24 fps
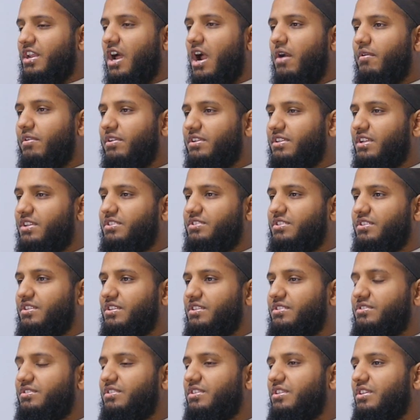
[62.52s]
and our intention
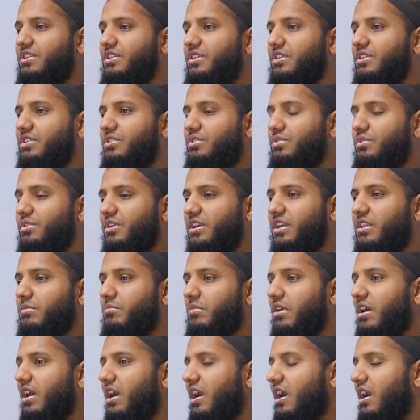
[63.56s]
is to the
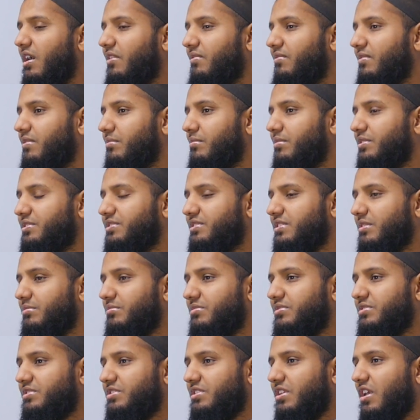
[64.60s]
khidmah of
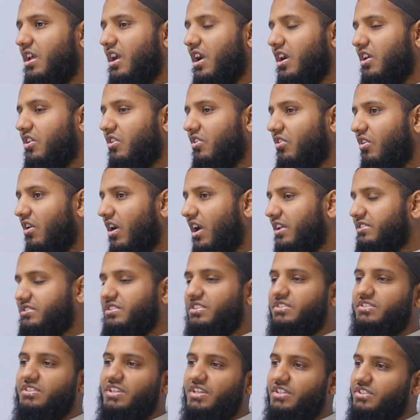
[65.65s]
Muslims across
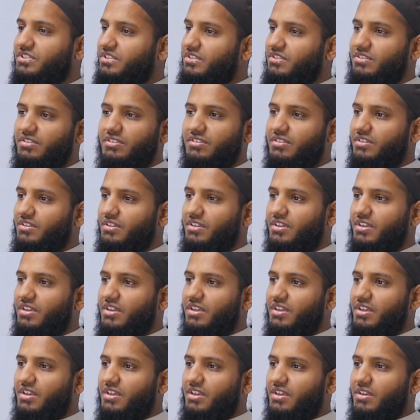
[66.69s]
this nation.
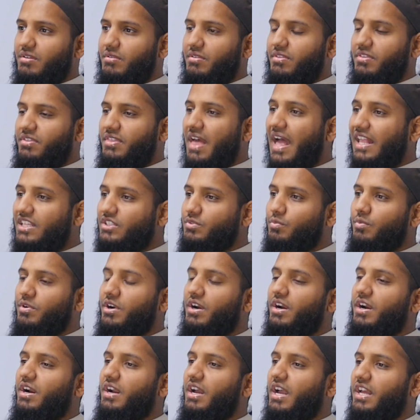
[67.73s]
That's
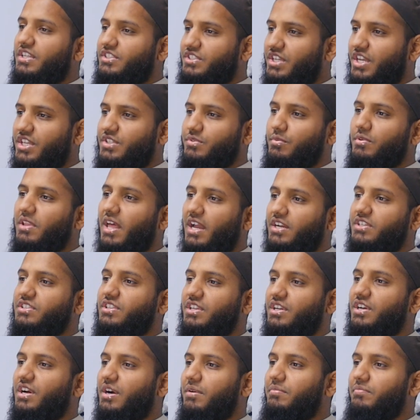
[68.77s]
where a change will
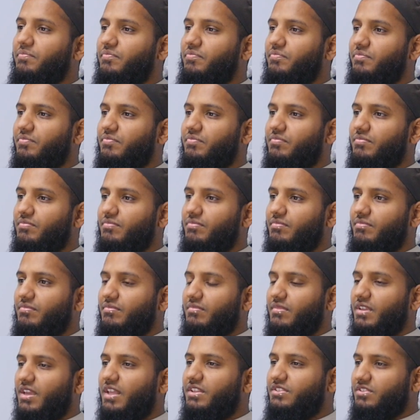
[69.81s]
actually come.
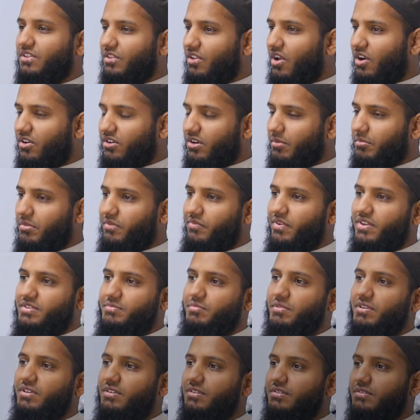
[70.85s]
It's a long-term
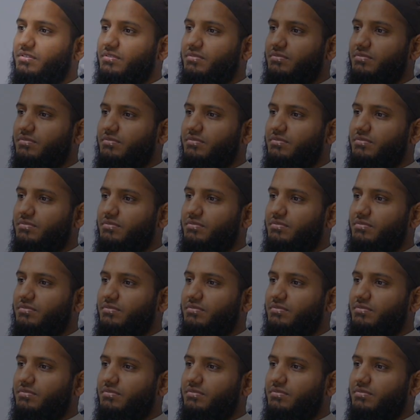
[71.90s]
investment.